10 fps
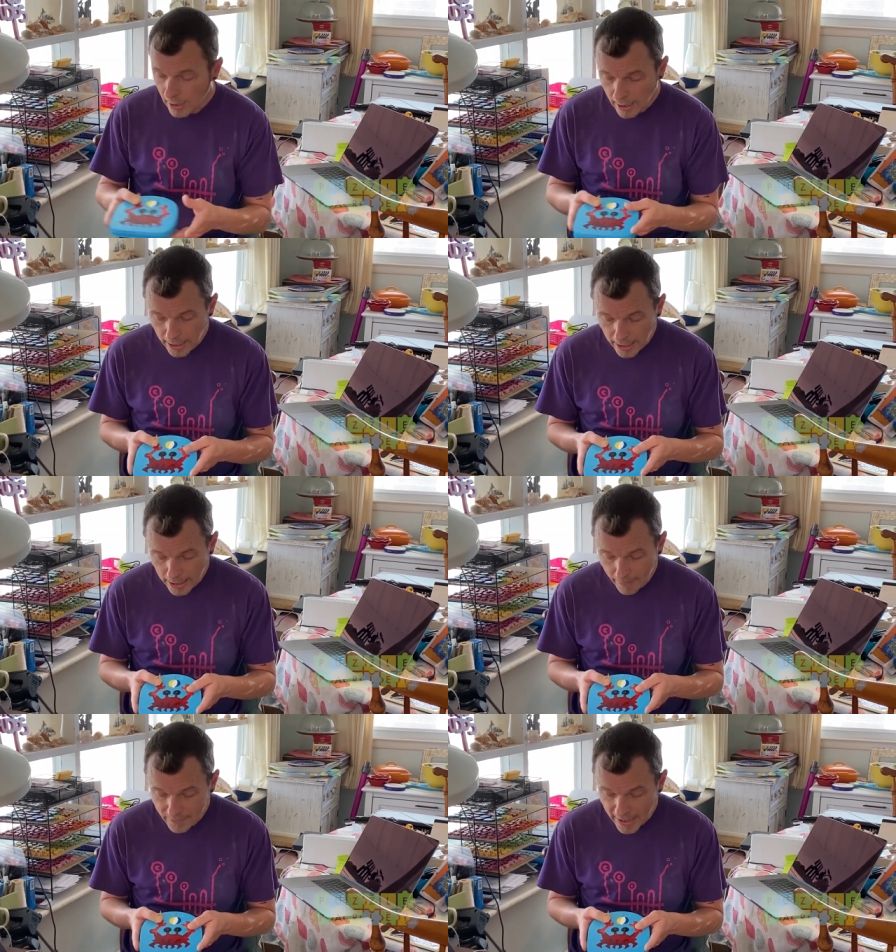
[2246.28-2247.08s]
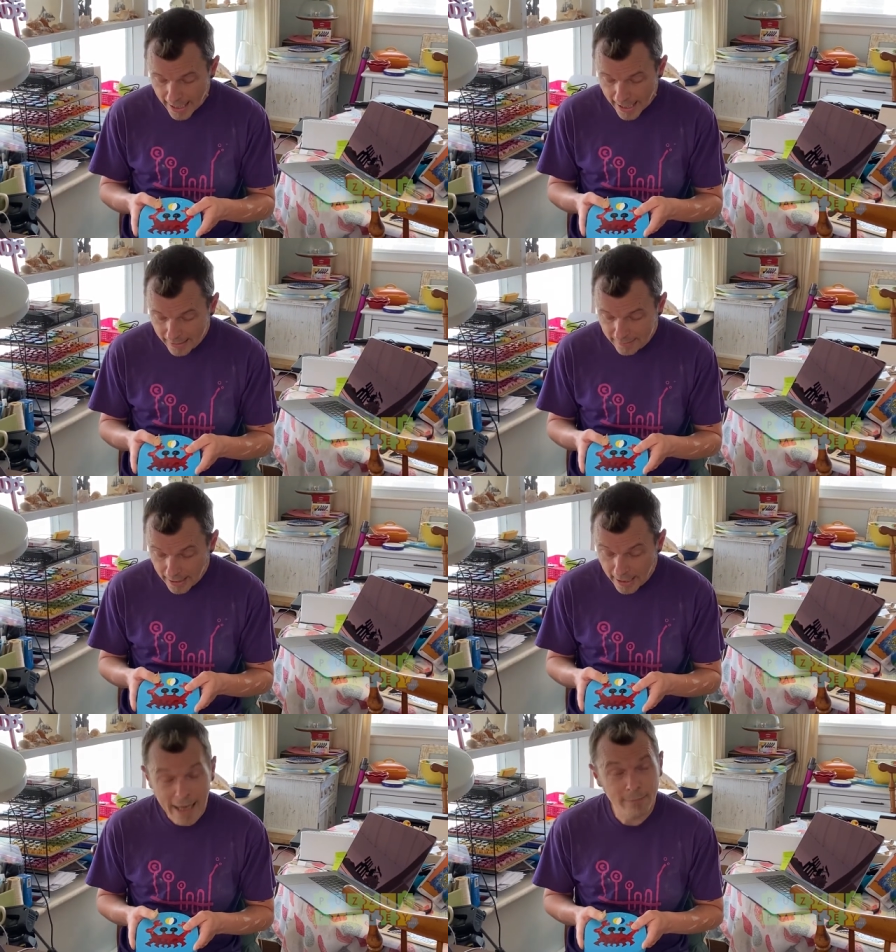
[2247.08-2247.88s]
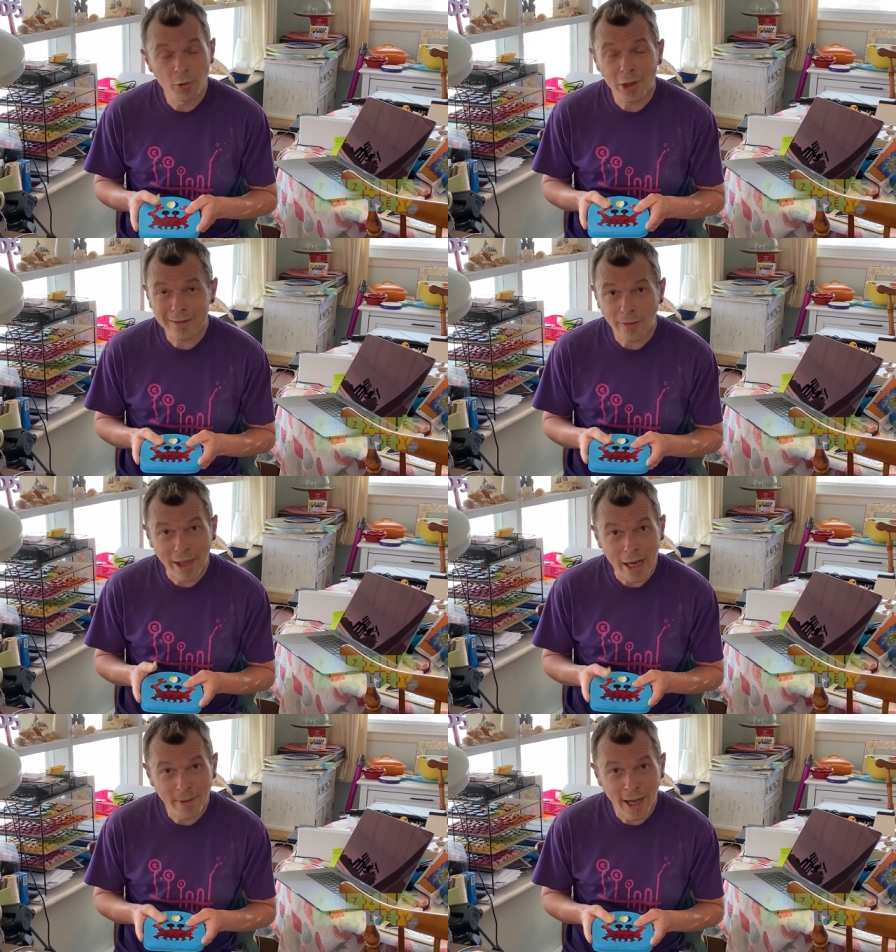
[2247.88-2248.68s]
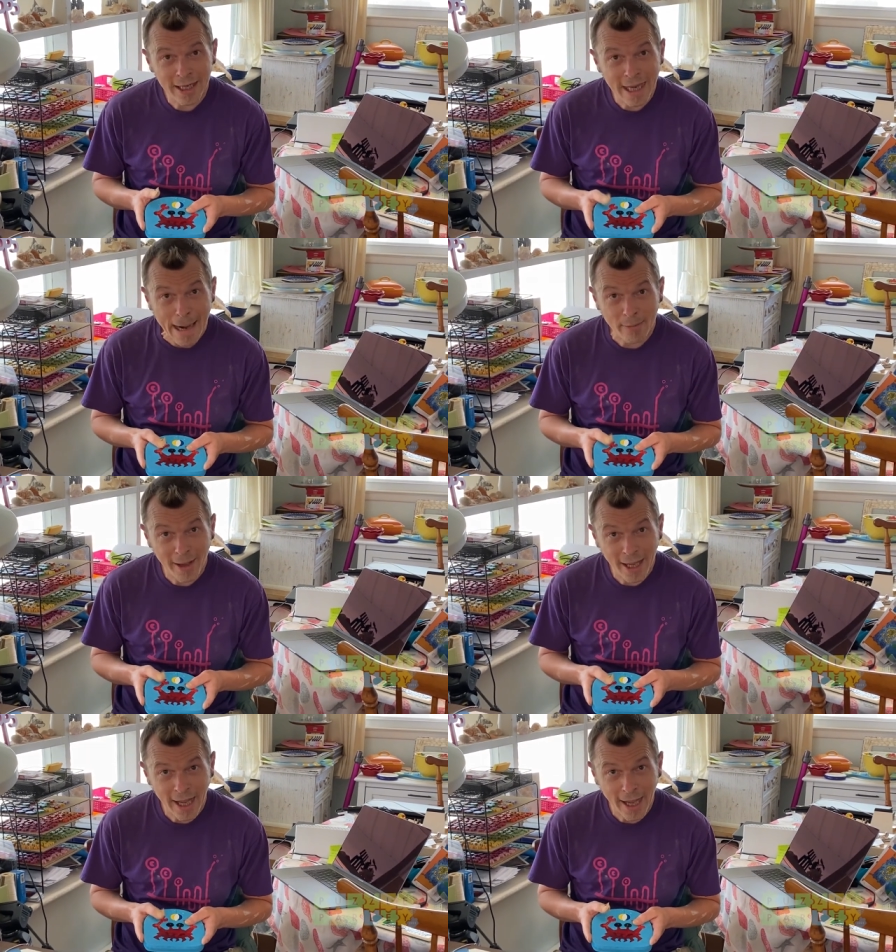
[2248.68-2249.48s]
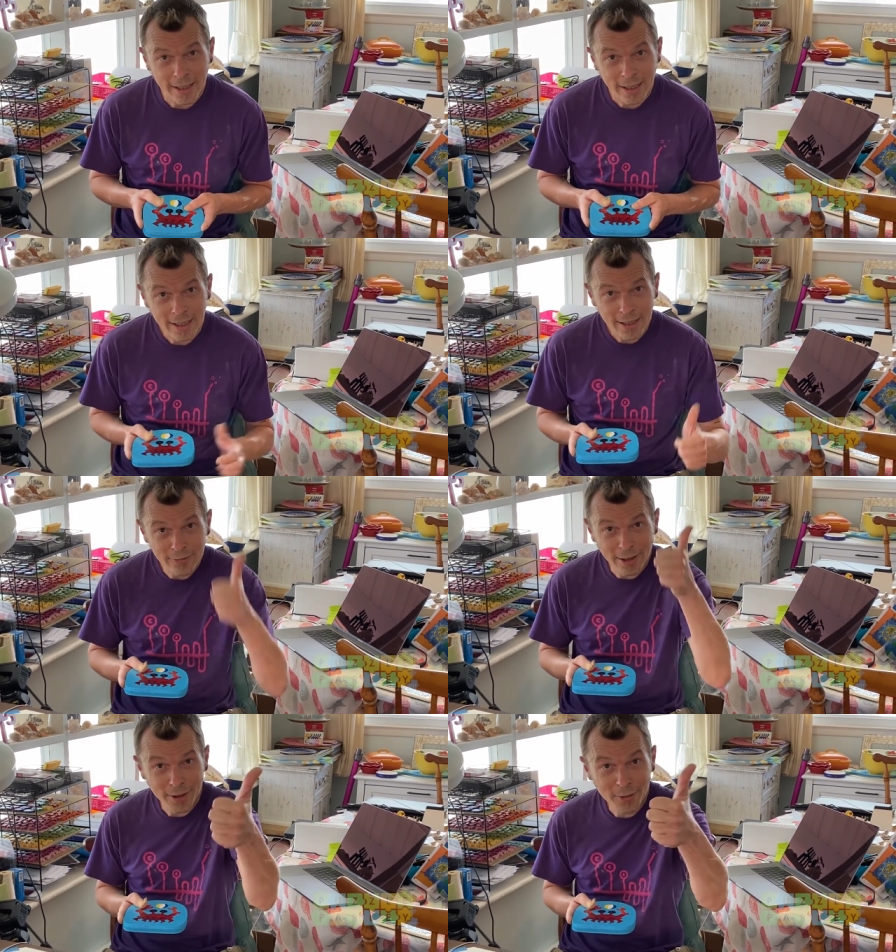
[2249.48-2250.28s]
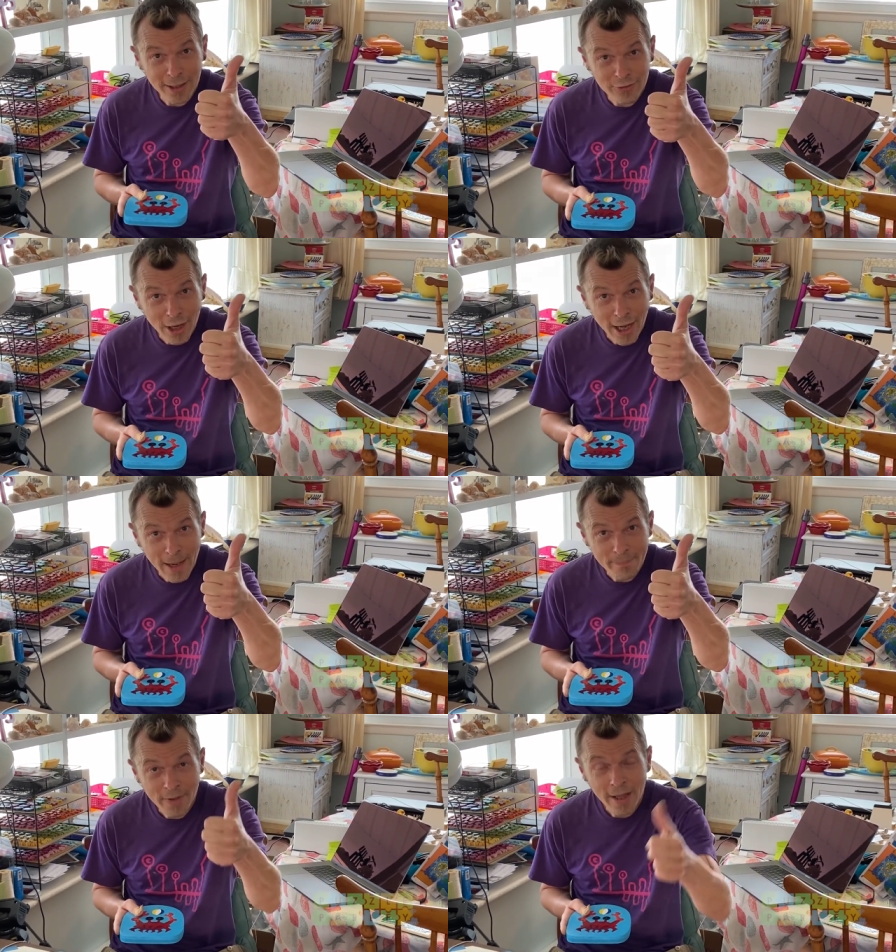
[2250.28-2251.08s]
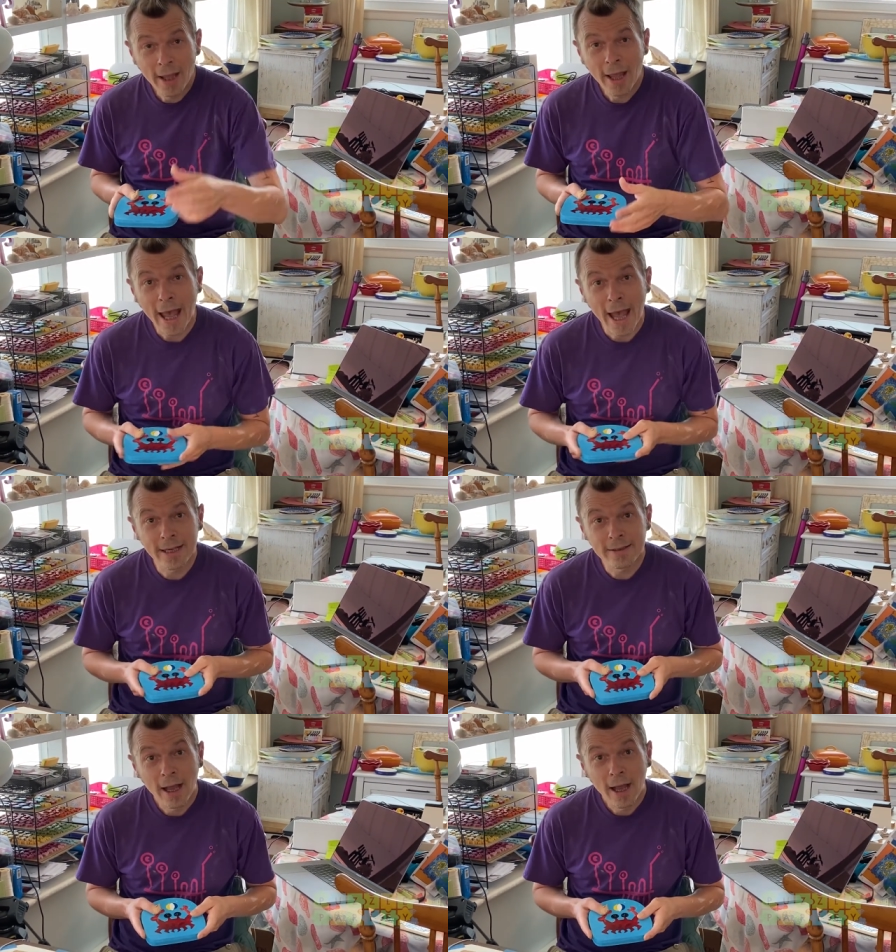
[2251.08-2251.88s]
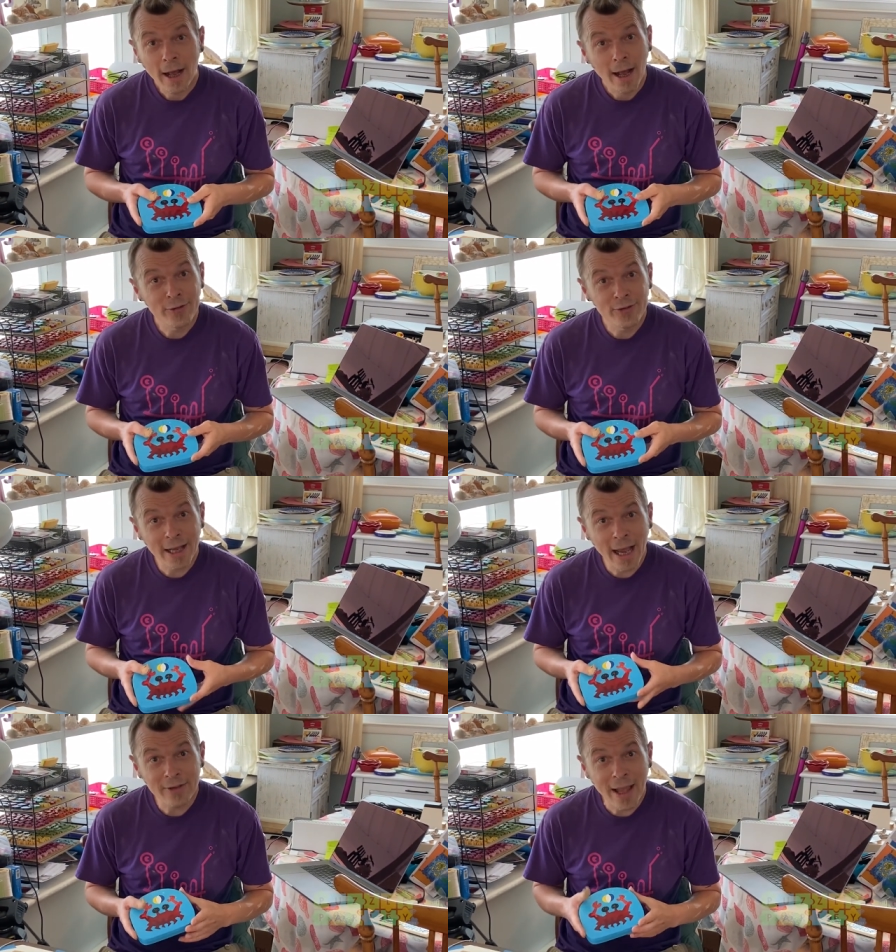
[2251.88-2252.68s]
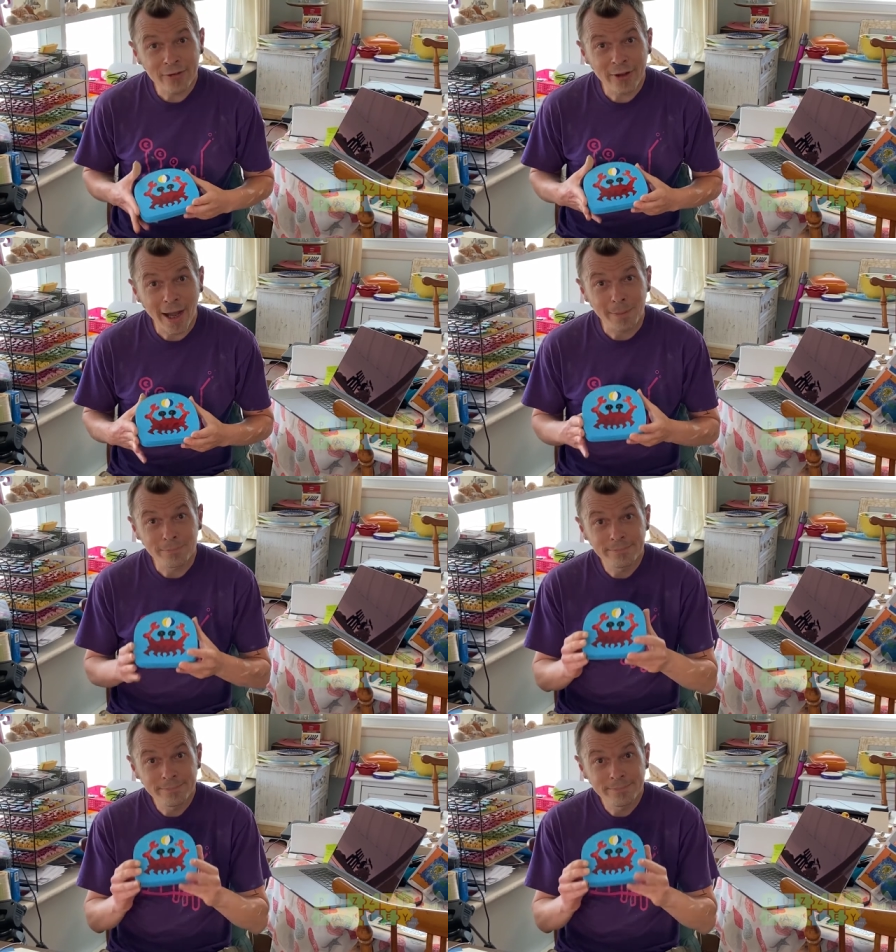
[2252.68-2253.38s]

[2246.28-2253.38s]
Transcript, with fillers: Um, and uh, I'd really like to thank my cameraman, Ed. He's done a great job. And I'll see you guys next time.